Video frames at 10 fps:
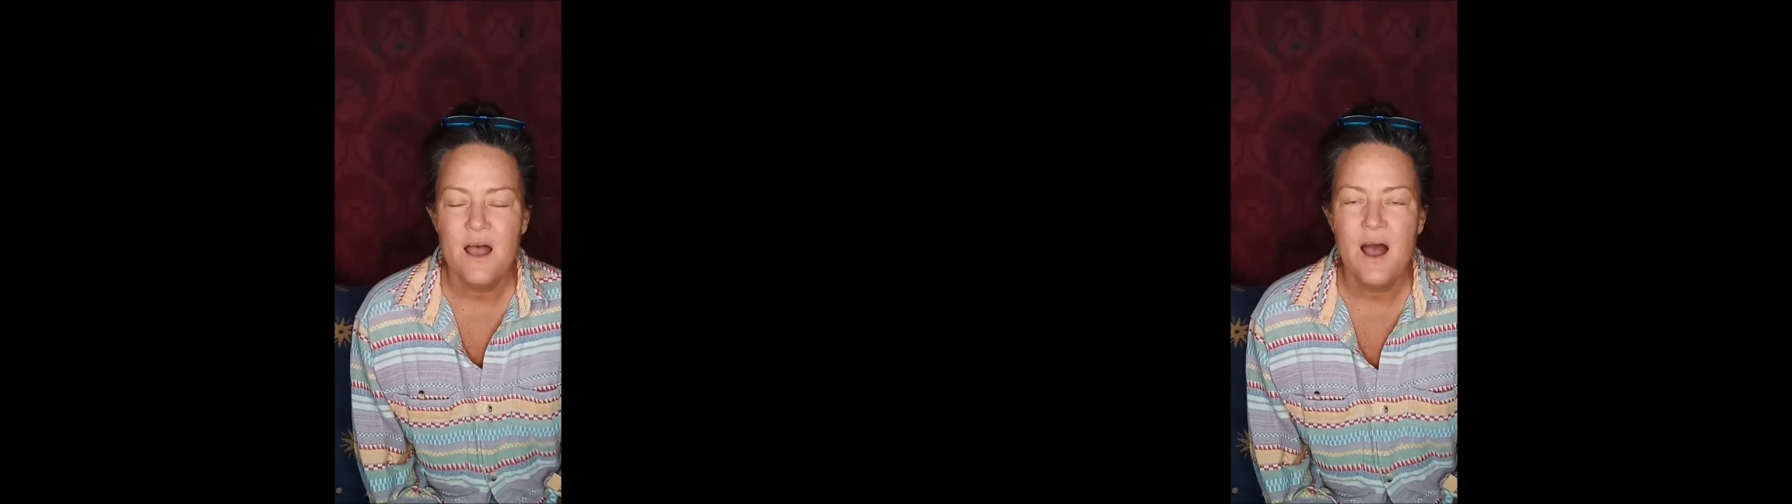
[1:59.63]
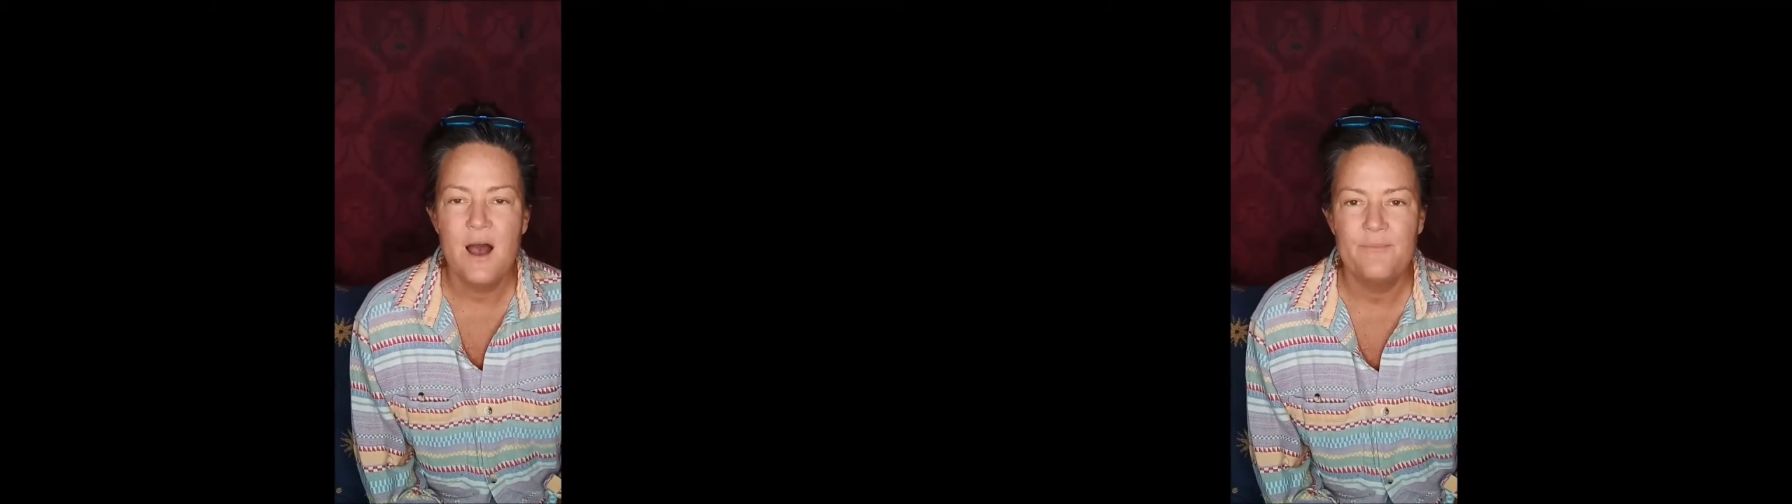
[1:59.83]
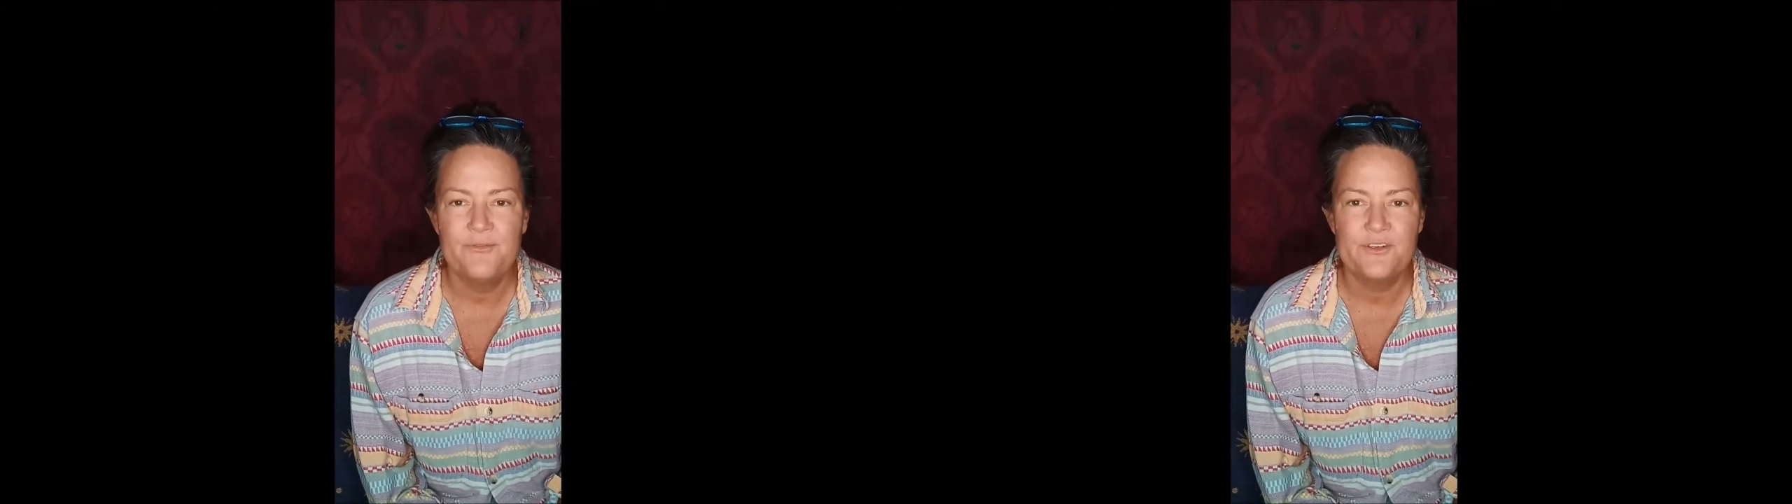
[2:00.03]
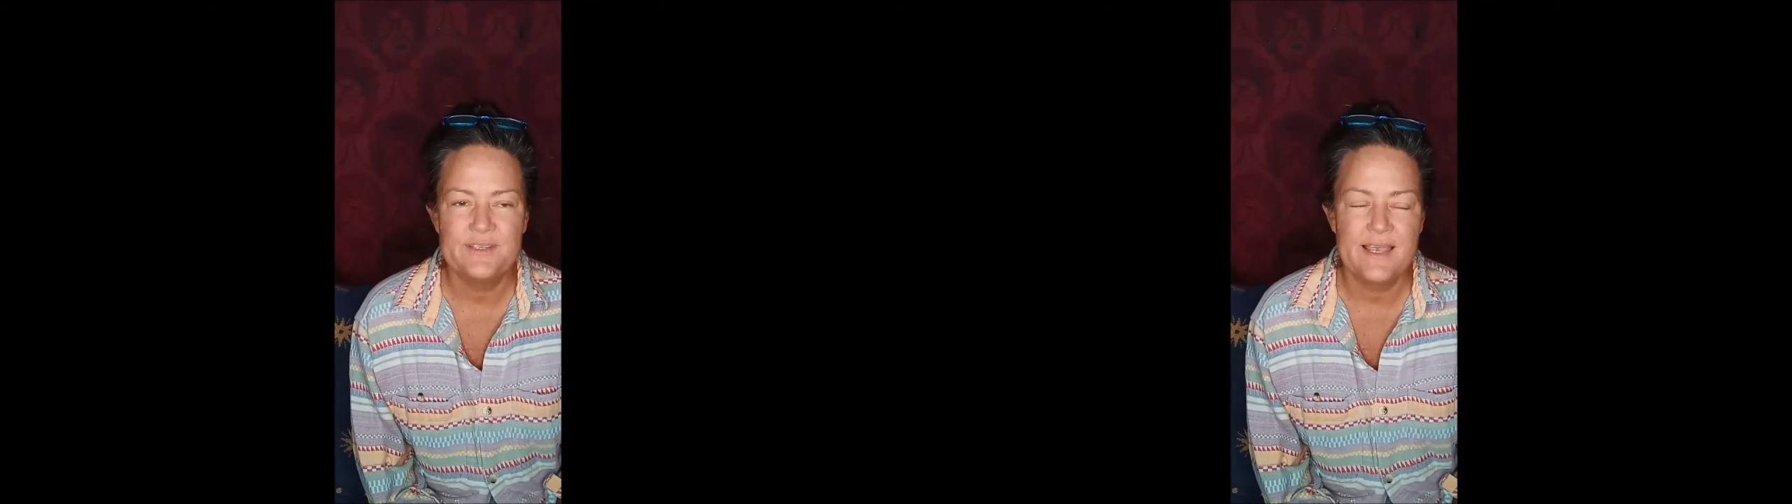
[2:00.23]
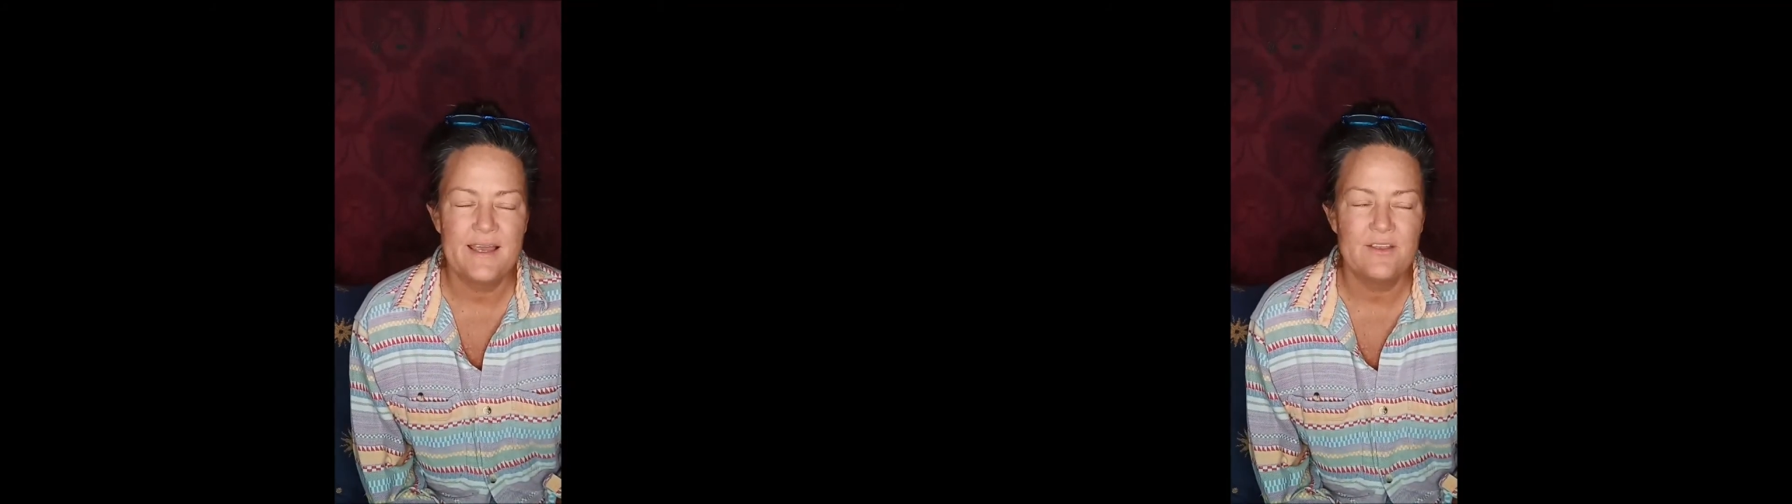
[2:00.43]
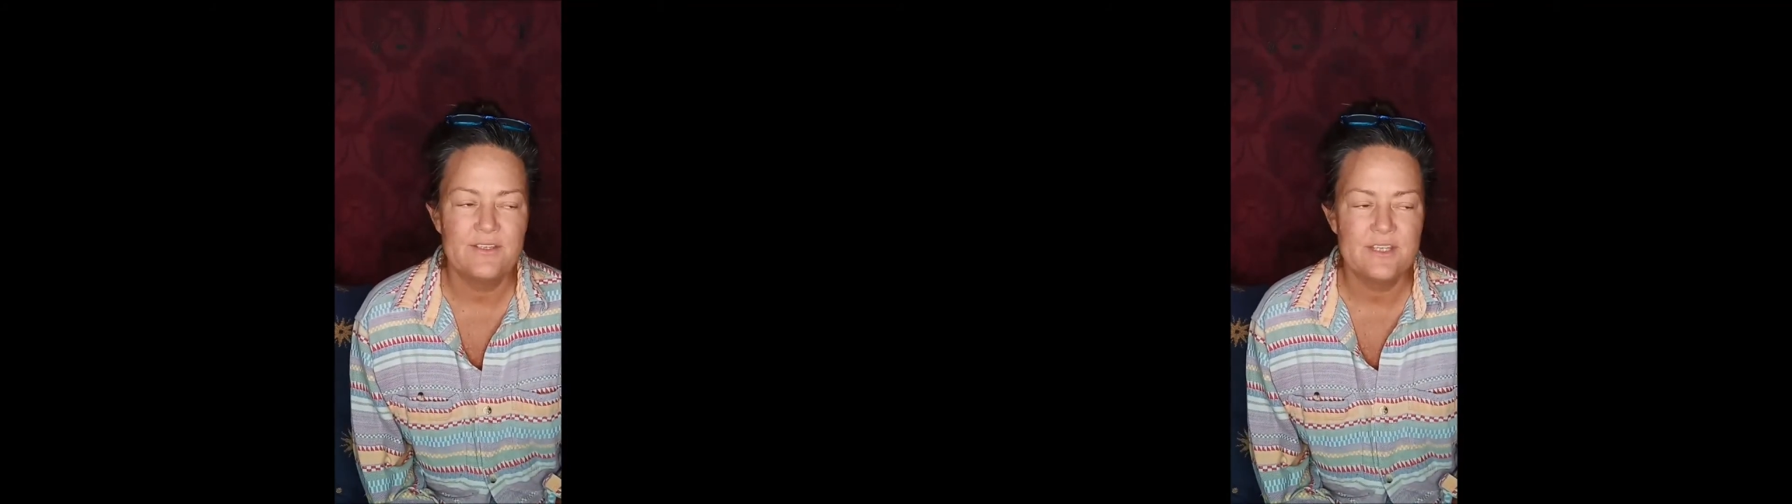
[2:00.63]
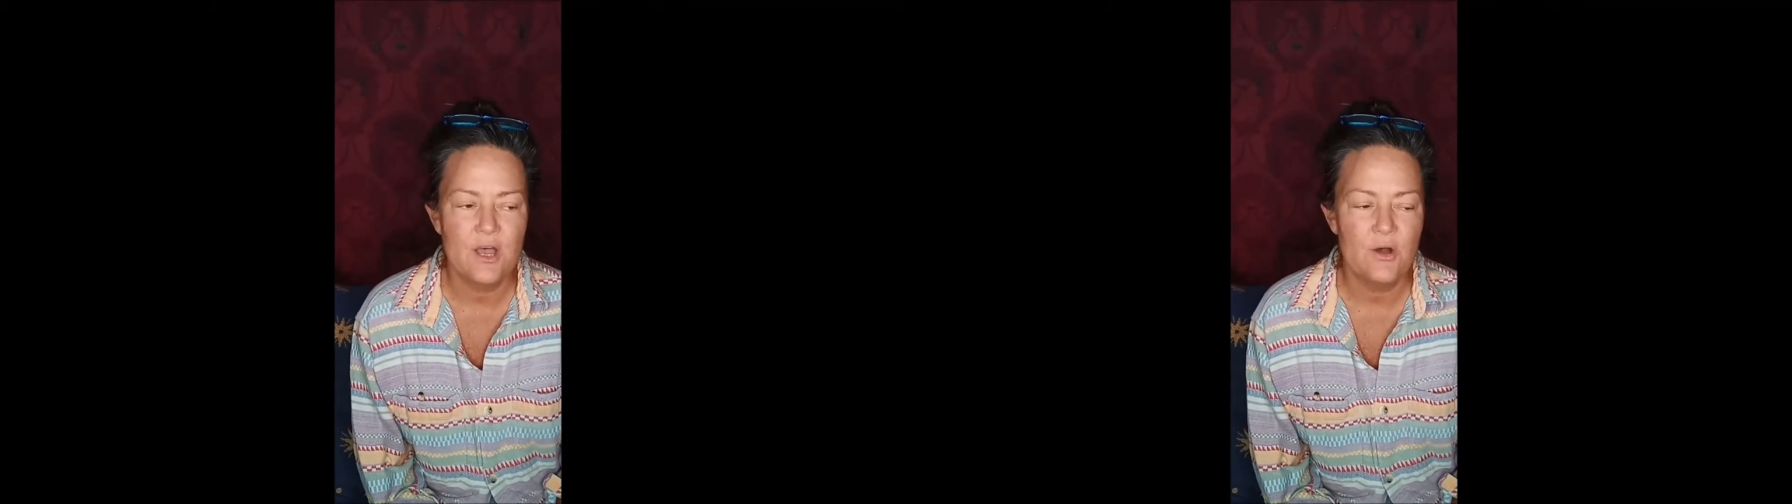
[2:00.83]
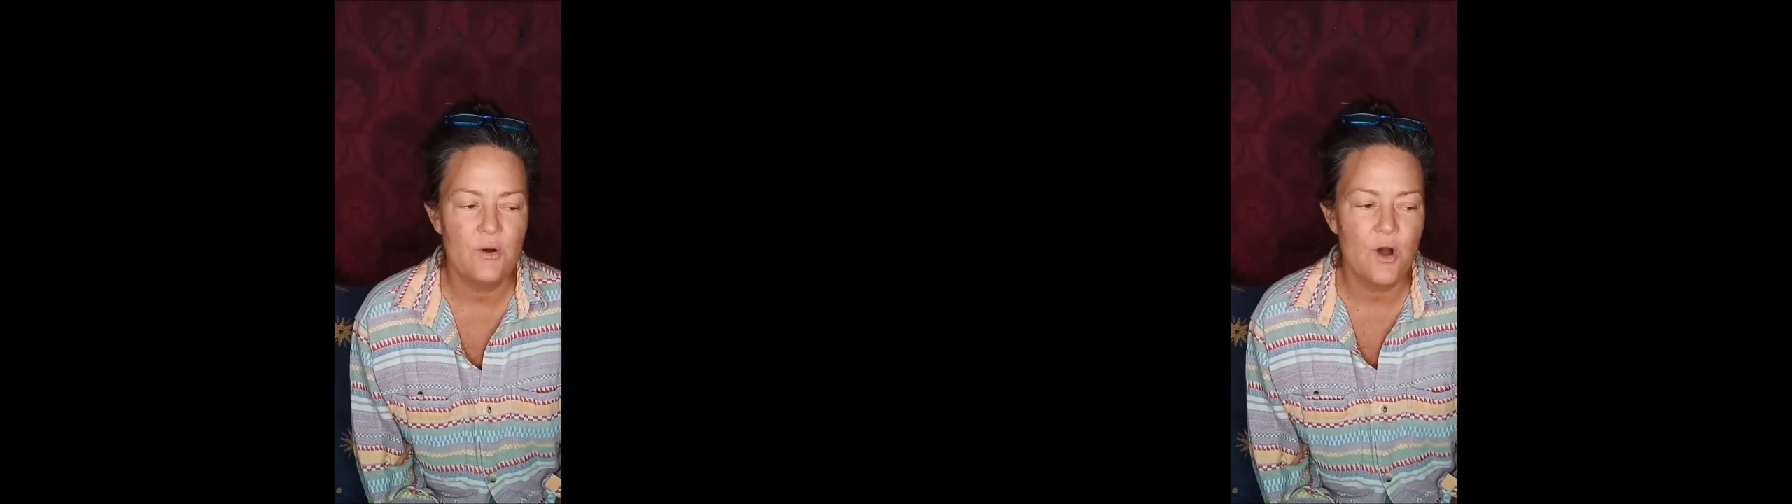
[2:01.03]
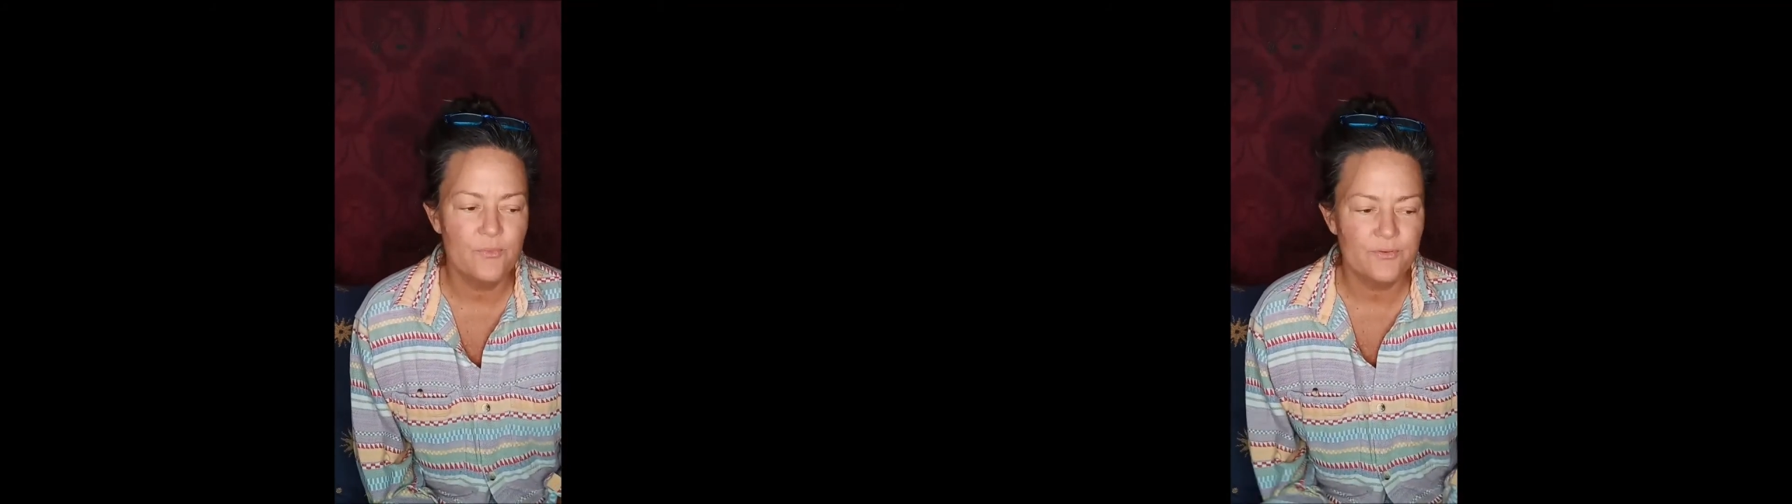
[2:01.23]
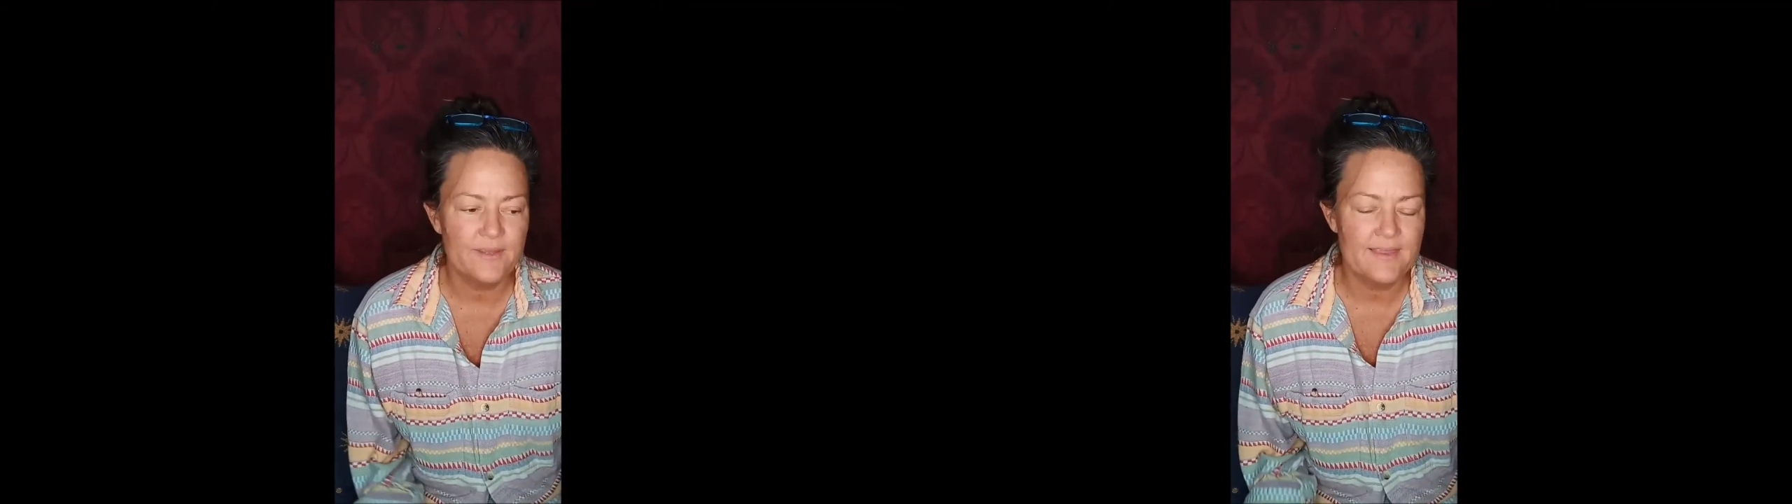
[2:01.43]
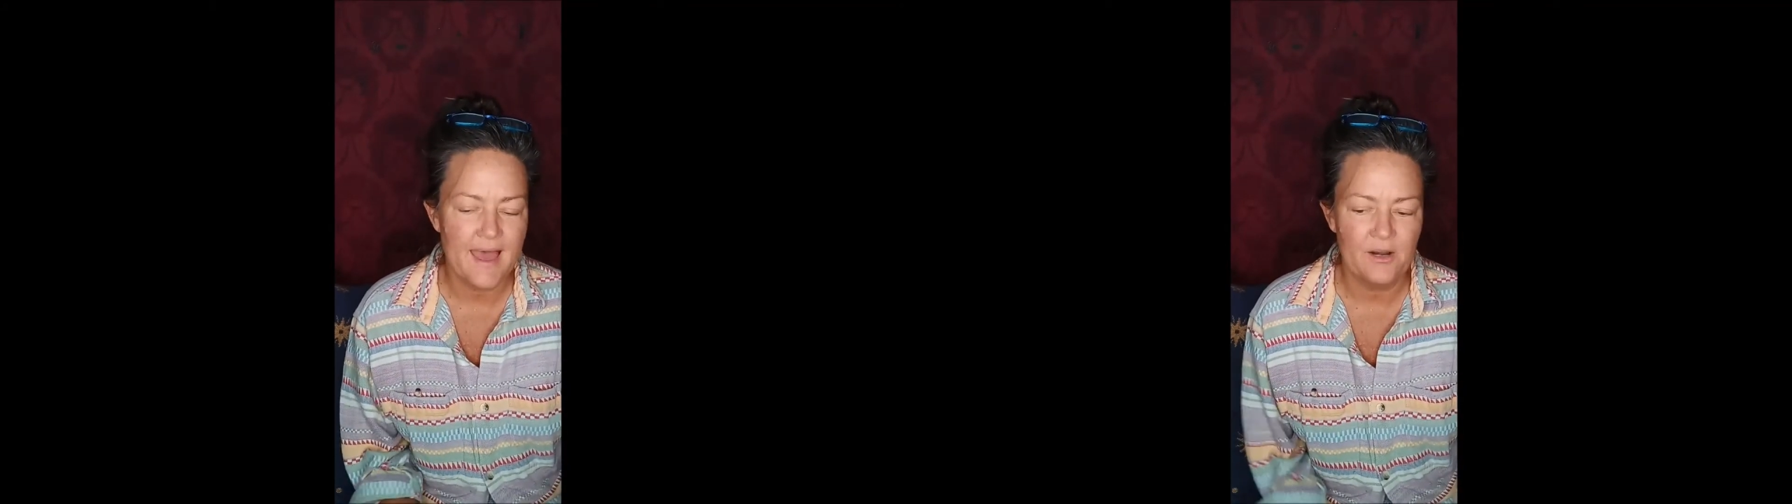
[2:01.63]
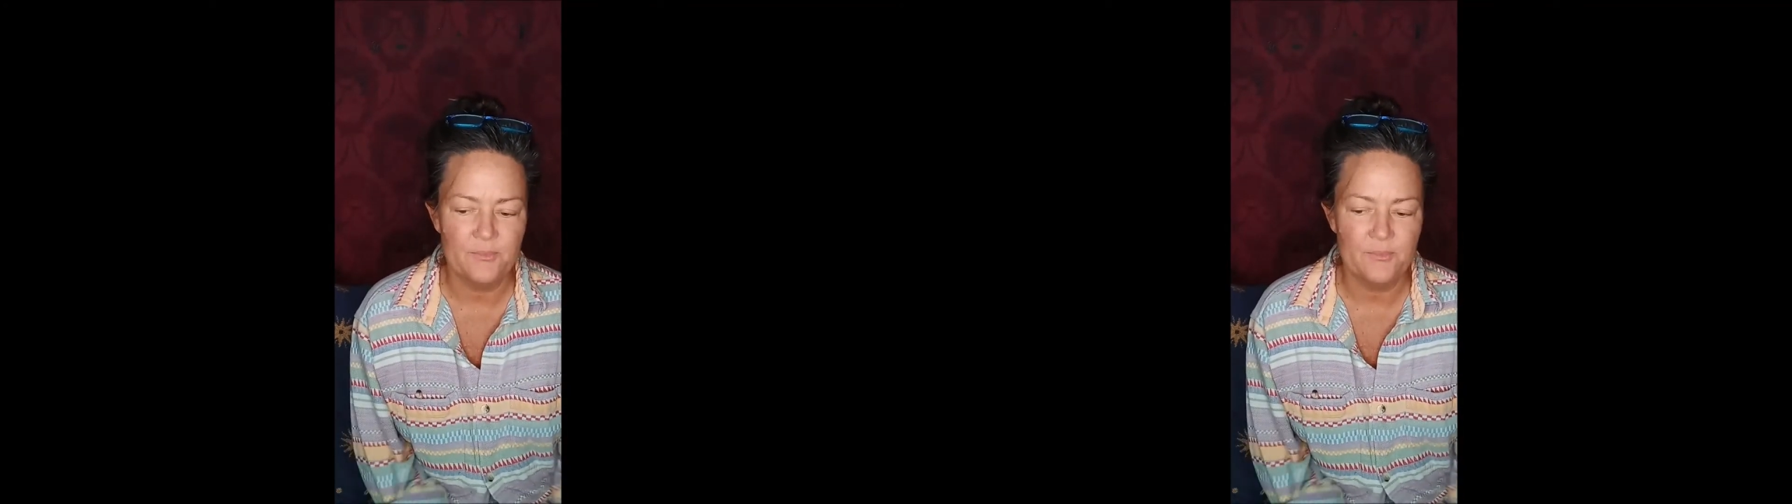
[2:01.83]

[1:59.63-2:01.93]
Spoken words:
up for sale, so hopefully that'll